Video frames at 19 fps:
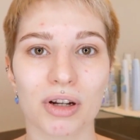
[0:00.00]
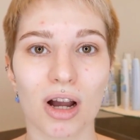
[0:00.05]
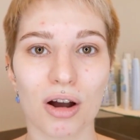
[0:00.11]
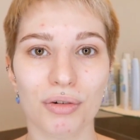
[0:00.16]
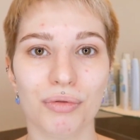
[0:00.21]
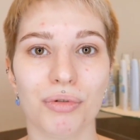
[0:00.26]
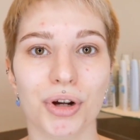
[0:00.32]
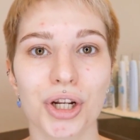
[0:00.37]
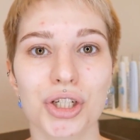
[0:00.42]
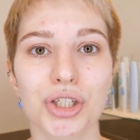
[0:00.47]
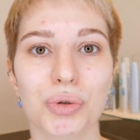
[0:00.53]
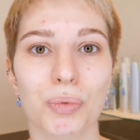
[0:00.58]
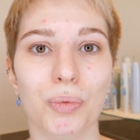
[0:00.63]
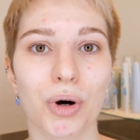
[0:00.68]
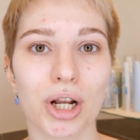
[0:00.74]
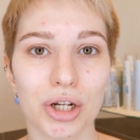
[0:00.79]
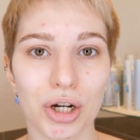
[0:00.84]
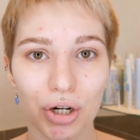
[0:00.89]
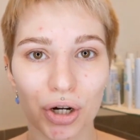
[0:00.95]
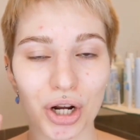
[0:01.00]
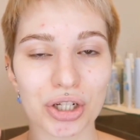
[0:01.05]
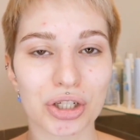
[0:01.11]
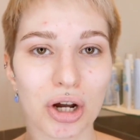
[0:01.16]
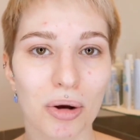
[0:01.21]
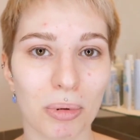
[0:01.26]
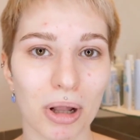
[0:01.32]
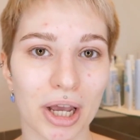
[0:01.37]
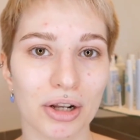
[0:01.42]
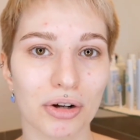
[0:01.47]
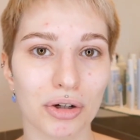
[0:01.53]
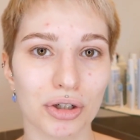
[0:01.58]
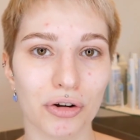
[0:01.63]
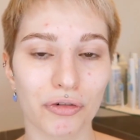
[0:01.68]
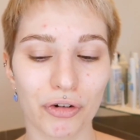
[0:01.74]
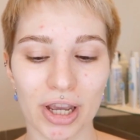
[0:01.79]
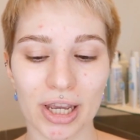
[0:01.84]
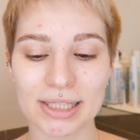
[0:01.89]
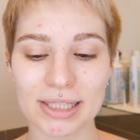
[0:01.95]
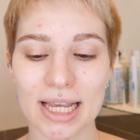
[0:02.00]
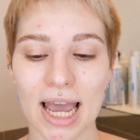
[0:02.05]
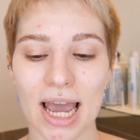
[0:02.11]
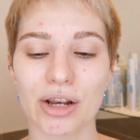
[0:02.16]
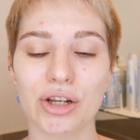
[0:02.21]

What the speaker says: coverage while you're going to apply it on your face,